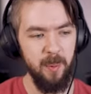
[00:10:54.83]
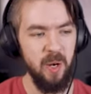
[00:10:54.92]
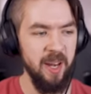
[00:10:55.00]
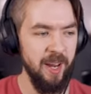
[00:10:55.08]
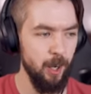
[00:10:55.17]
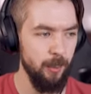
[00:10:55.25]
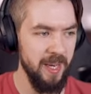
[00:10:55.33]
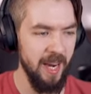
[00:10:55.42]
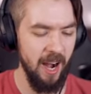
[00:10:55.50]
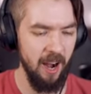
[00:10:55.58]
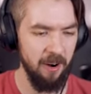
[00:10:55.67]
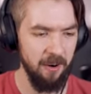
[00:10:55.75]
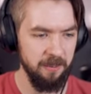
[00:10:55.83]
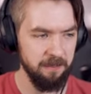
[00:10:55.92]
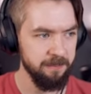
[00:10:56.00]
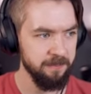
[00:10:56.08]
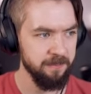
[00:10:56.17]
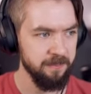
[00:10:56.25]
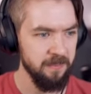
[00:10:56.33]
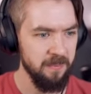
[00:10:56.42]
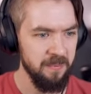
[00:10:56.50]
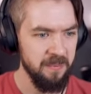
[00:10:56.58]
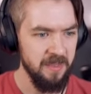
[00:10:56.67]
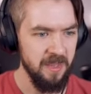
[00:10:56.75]
But here we are.
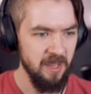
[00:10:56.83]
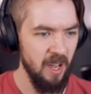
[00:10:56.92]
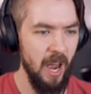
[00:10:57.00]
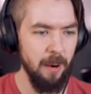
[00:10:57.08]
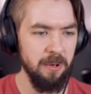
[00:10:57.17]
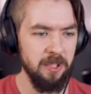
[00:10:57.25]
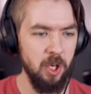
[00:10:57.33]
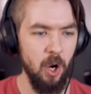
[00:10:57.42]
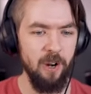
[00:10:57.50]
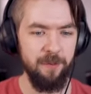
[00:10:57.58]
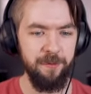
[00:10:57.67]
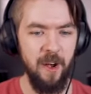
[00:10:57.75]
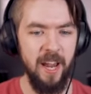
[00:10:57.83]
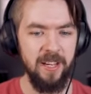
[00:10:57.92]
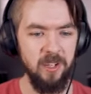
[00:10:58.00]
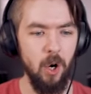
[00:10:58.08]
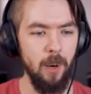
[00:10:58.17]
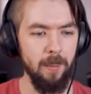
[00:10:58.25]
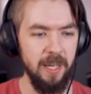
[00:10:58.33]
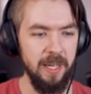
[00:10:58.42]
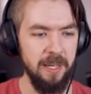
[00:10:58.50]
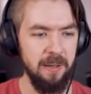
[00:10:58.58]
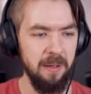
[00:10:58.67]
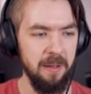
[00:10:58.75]
I was going to fight
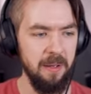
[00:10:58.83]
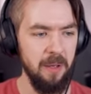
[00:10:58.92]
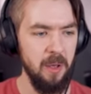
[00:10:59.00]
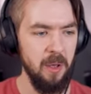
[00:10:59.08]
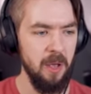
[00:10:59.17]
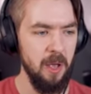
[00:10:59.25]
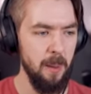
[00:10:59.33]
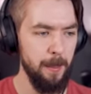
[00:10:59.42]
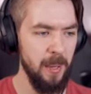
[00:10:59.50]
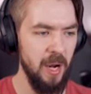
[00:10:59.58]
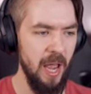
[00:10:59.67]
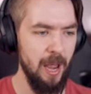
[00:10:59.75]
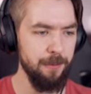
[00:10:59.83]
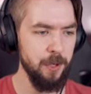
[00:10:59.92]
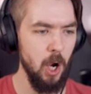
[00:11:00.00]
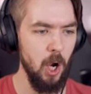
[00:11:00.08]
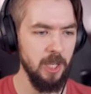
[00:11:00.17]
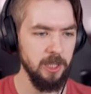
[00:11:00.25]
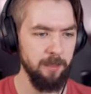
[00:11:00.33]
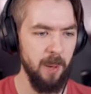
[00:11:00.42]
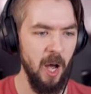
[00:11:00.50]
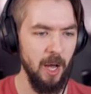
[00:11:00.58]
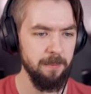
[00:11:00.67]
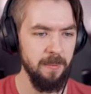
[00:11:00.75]
normally, but I have called
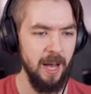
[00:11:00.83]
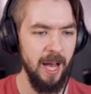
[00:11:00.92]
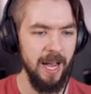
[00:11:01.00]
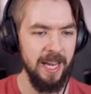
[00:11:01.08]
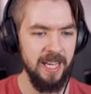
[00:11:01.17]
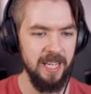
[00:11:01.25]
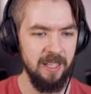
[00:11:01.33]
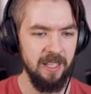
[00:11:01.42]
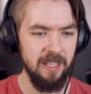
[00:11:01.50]
upon my...